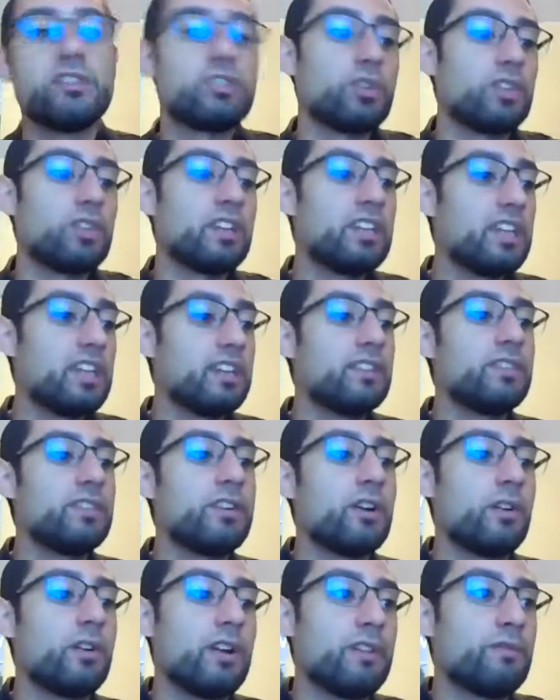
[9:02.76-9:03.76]
so they get in
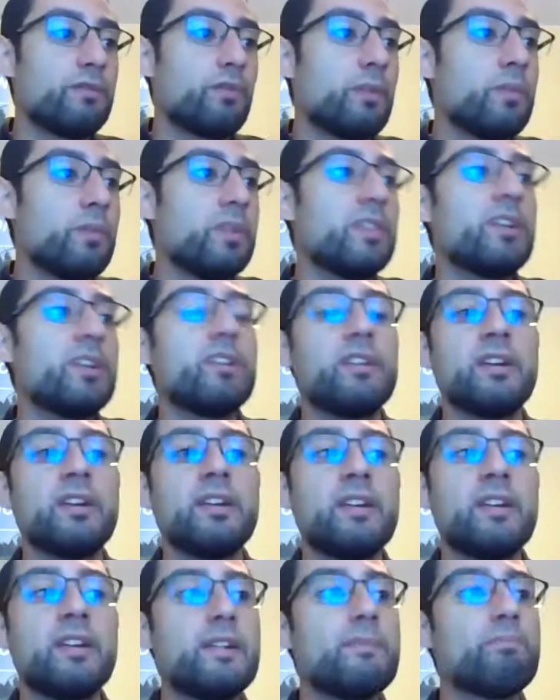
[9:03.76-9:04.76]
there, and from in there they
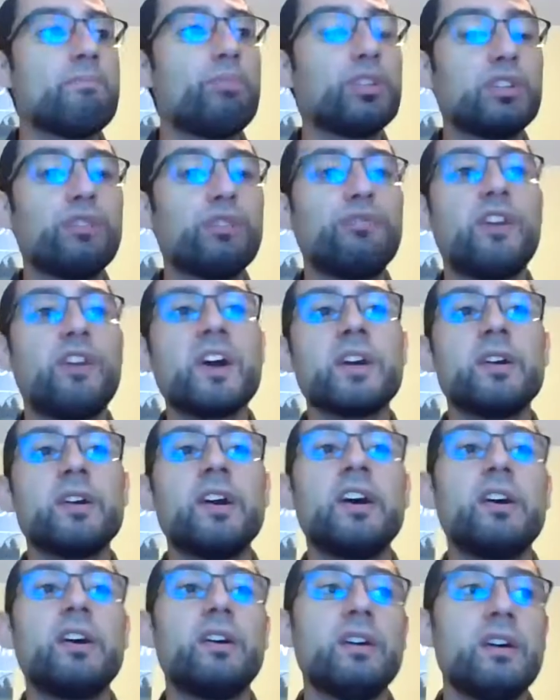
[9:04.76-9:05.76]
put the fire
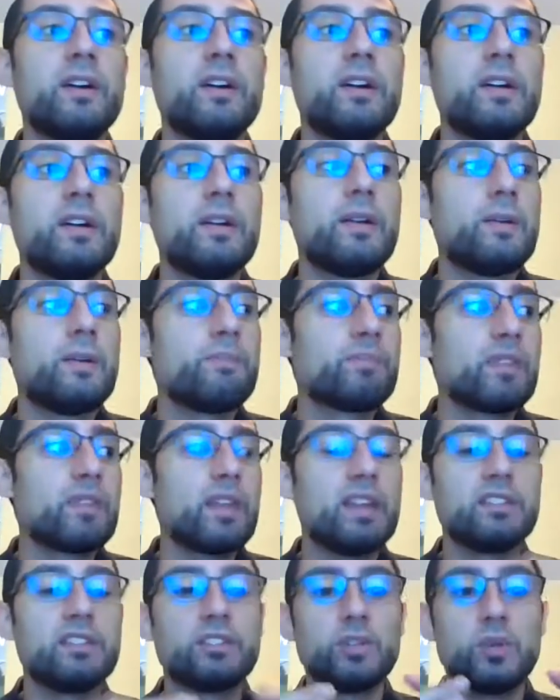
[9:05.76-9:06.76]
out.
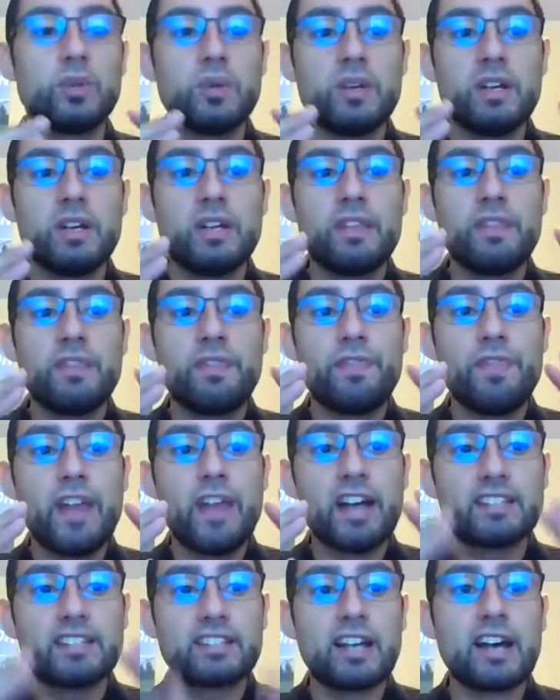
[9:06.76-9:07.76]
And so
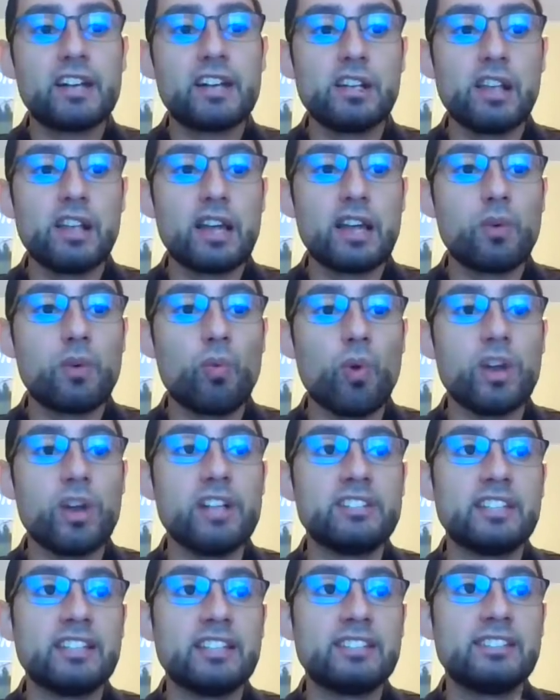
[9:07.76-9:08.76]
that's kind of like what a
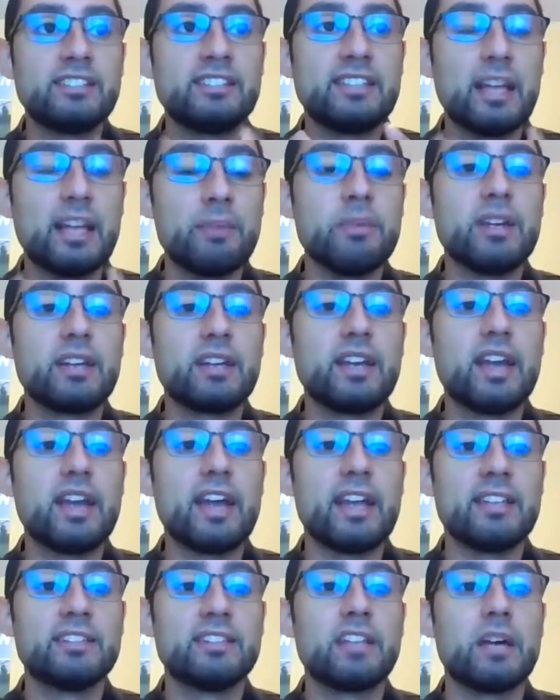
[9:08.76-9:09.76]
systemic
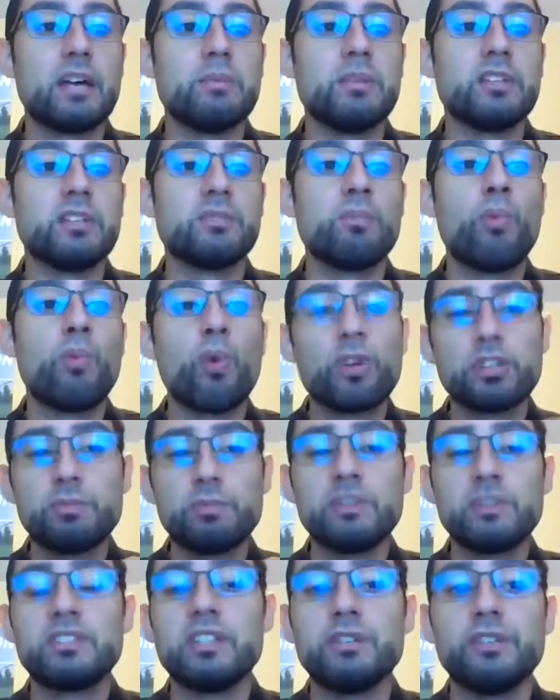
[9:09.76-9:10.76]
enzyme is. More
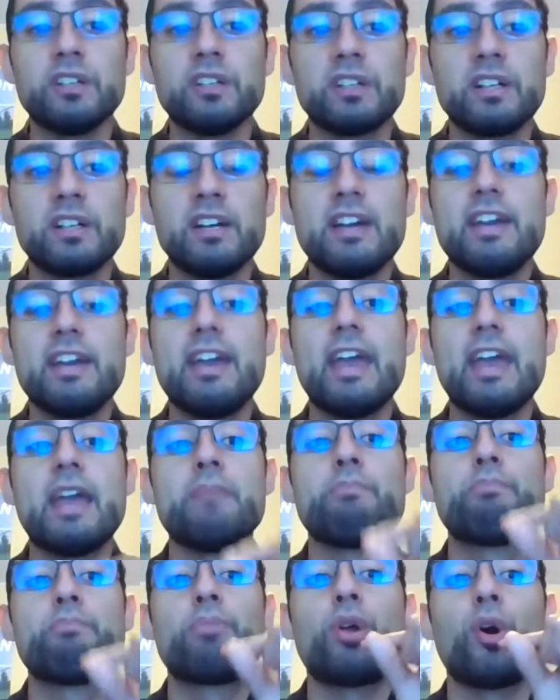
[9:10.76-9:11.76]
specific, a
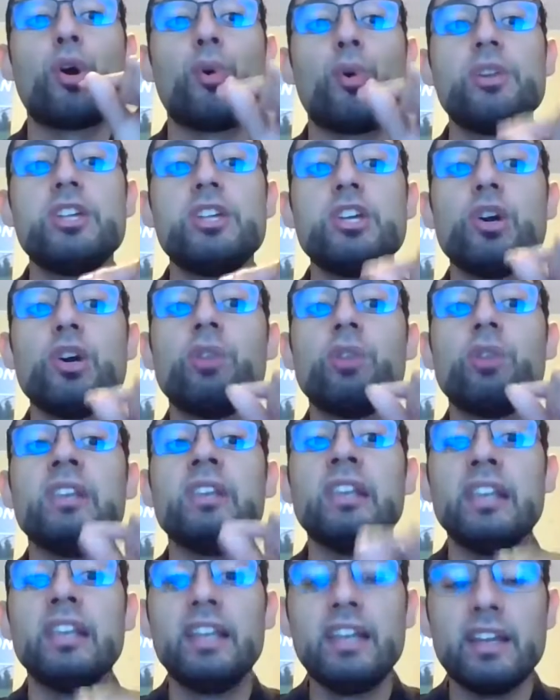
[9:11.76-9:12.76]

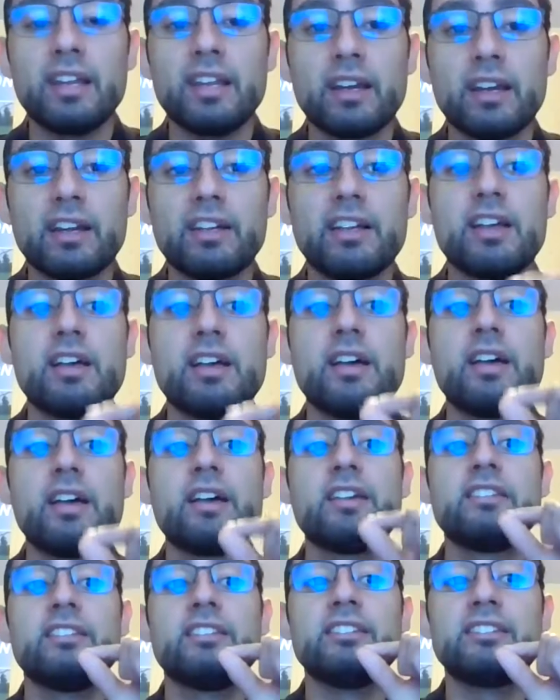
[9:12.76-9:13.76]
proteolytic
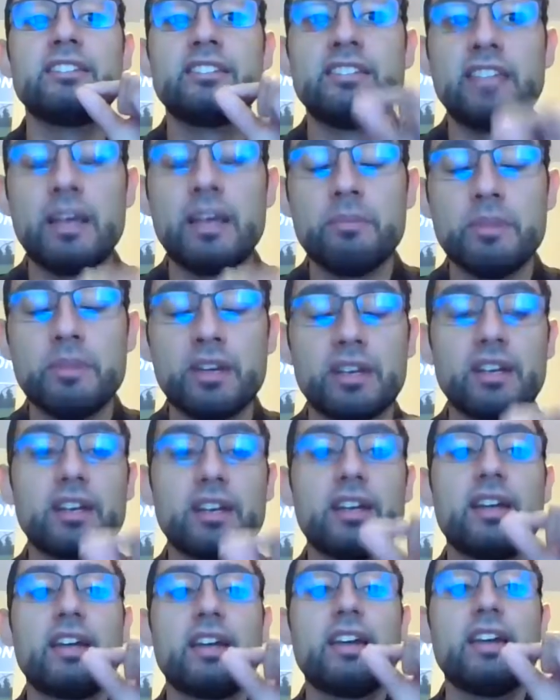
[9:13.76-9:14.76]
systemic
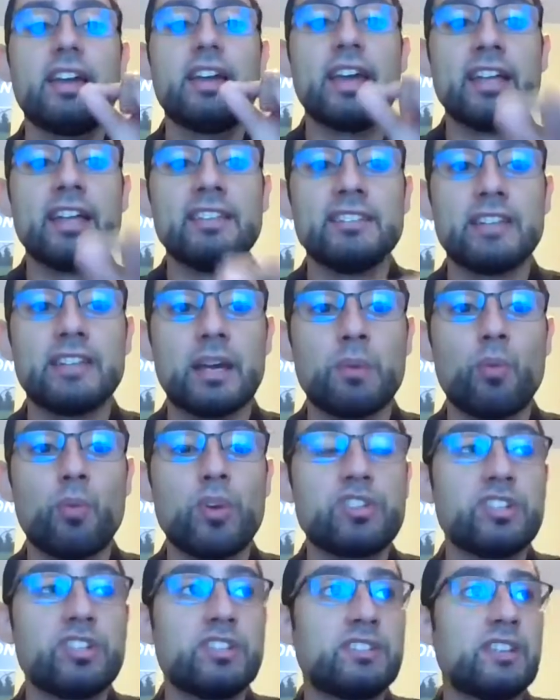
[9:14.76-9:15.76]
enzyme,
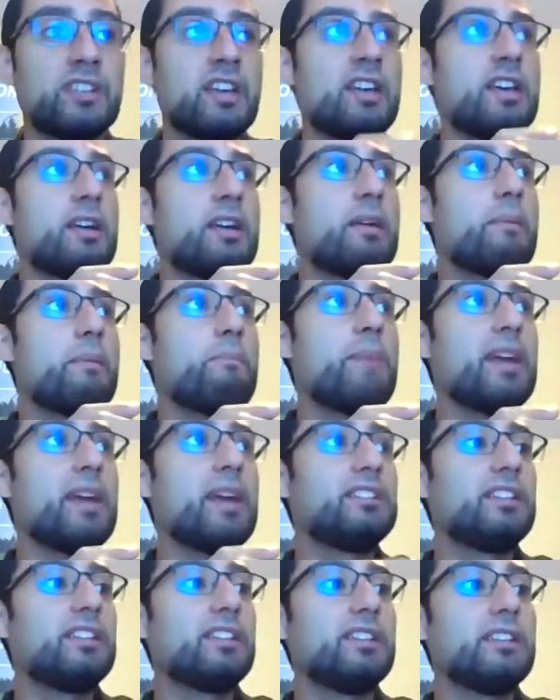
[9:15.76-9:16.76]
which is
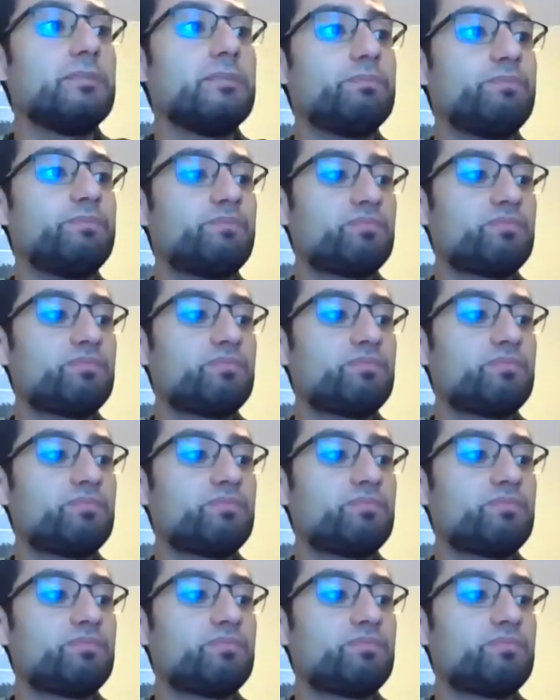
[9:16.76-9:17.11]
basically,